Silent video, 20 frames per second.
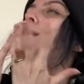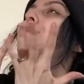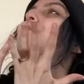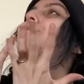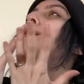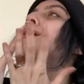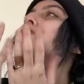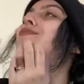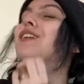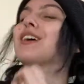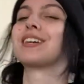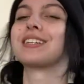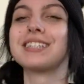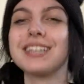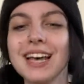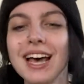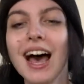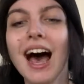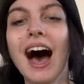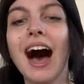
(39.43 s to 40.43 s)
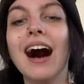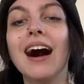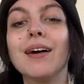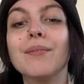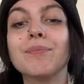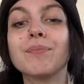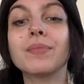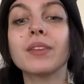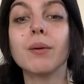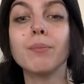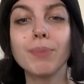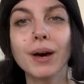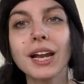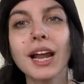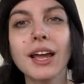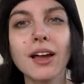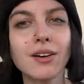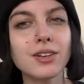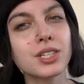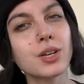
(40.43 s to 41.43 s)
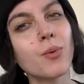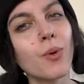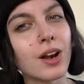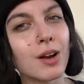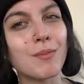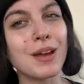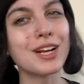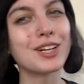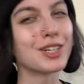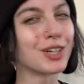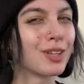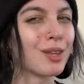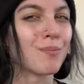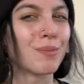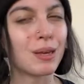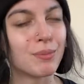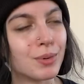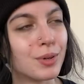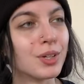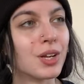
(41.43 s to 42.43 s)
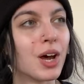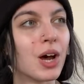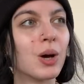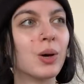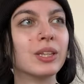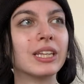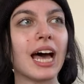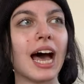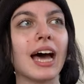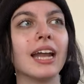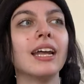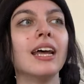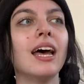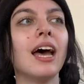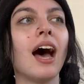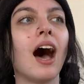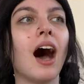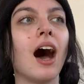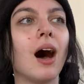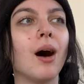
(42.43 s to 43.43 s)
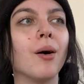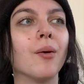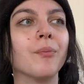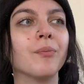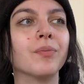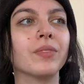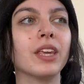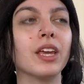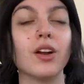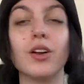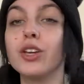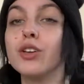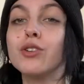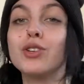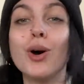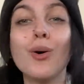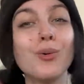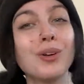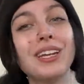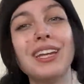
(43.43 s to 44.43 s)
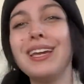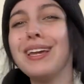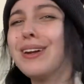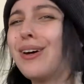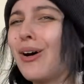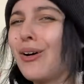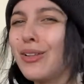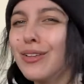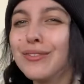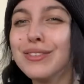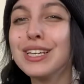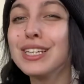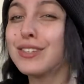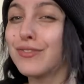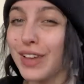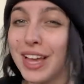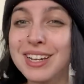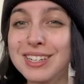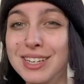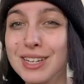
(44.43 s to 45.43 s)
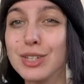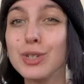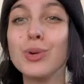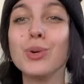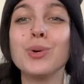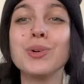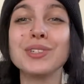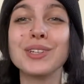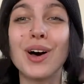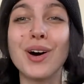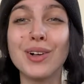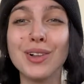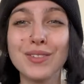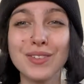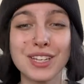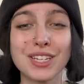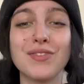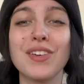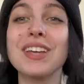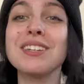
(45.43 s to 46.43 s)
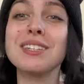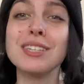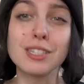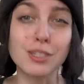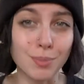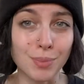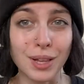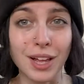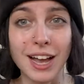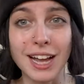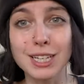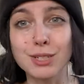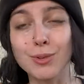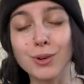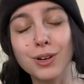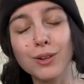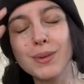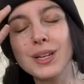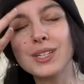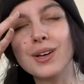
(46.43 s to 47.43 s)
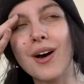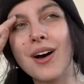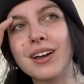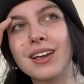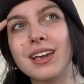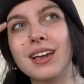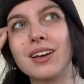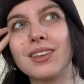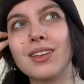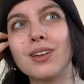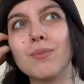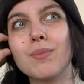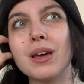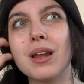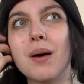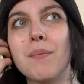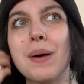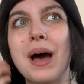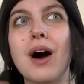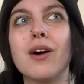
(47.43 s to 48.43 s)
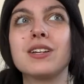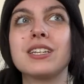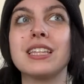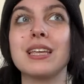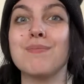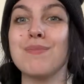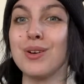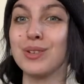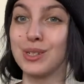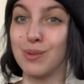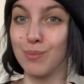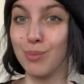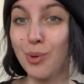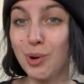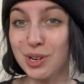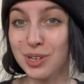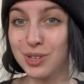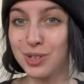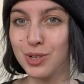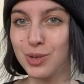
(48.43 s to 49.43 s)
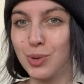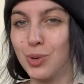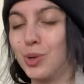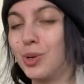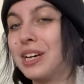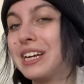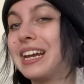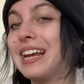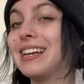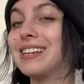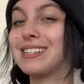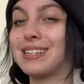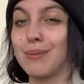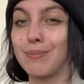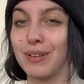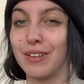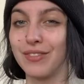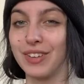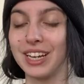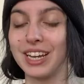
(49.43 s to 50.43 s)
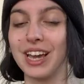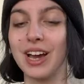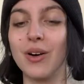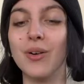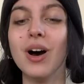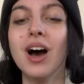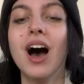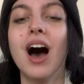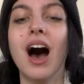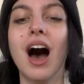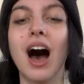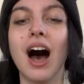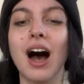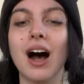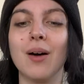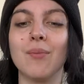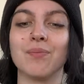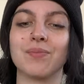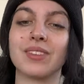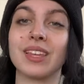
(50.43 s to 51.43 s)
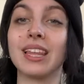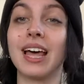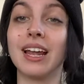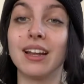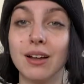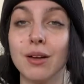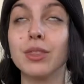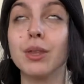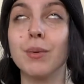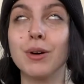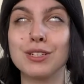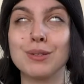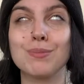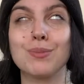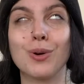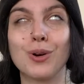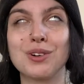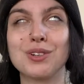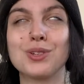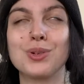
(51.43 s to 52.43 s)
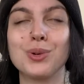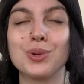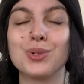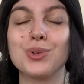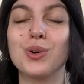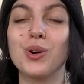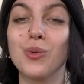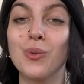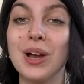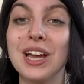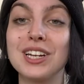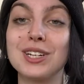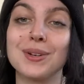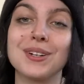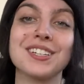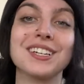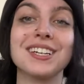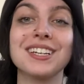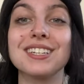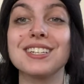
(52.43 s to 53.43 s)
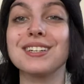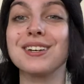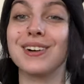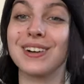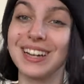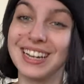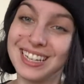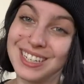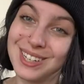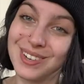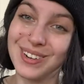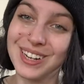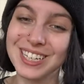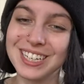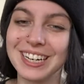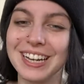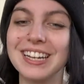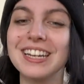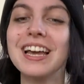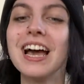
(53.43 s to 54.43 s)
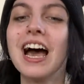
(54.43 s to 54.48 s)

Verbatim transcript: perfect. Um, but I also want to make sure that people know that, um, you know, you don't need all of these fancy tools, all of these fancy supplies. We're going to be talking a little bit about the most important tool in a separate video, um, that the most important tool to a witch, which is your intuition.